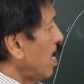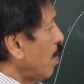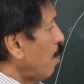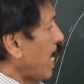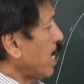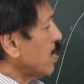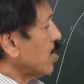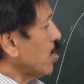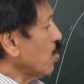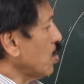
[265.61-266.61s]
minus
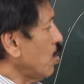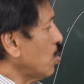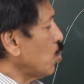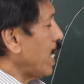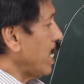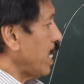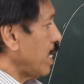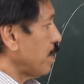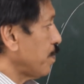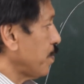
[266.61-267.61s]
0020.
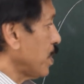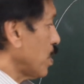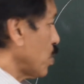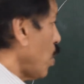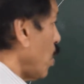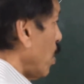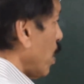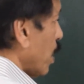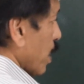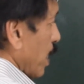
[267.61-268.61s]
So
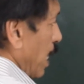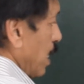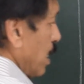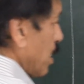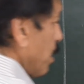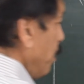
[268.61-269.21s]
that is